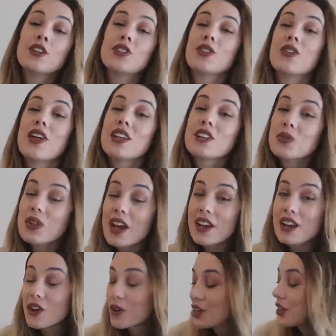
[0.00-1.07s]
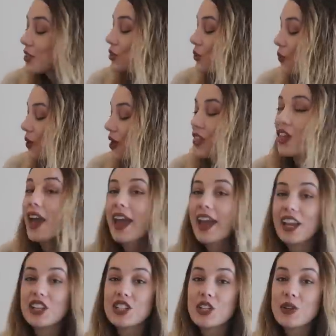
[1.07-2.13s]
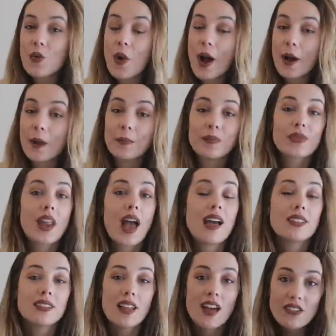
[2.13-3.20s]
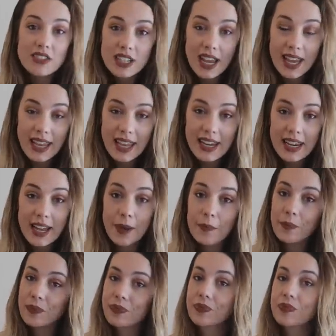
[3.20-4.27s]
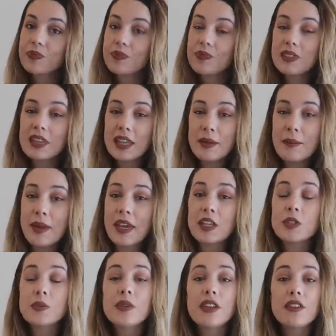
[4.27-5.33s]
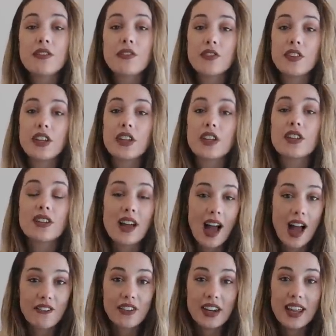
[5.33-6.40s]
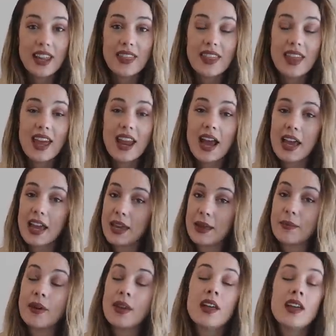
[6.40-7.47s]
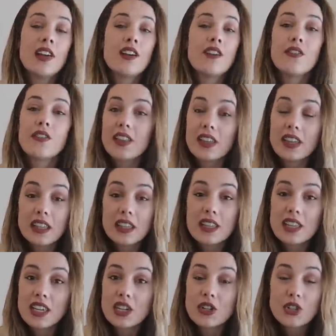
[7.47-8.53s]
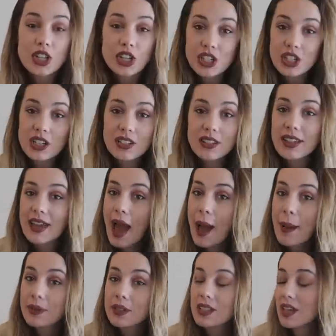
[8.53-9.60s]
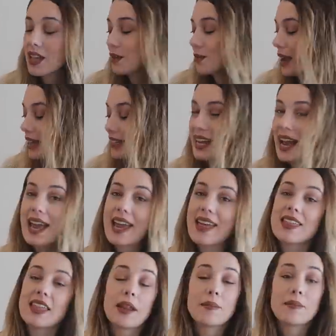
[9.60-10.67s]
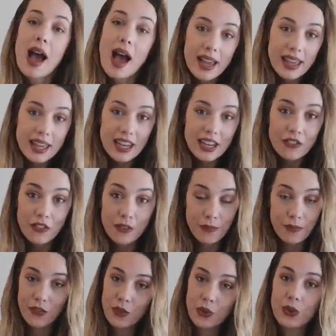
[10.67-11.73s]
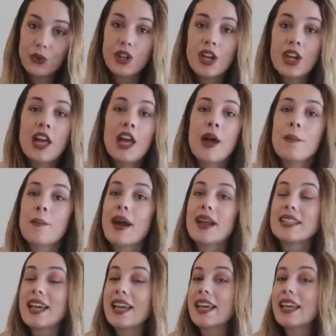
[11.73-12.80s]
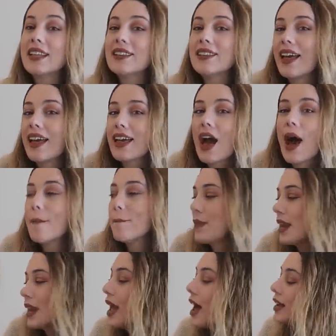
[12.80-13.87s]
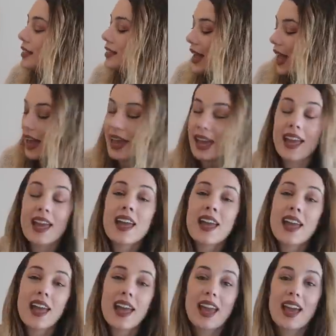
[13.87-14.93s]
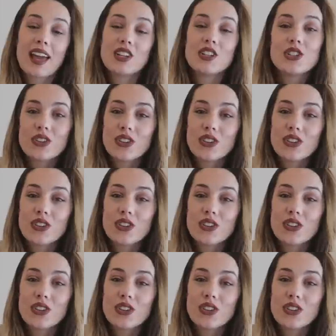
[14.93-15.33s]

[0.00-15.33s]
So that's what I notice with AG1. I love taking it. It makes me feel confident that I am filling the nutritional gaps in my diet that I'm not getting from food by taking like a minute a day and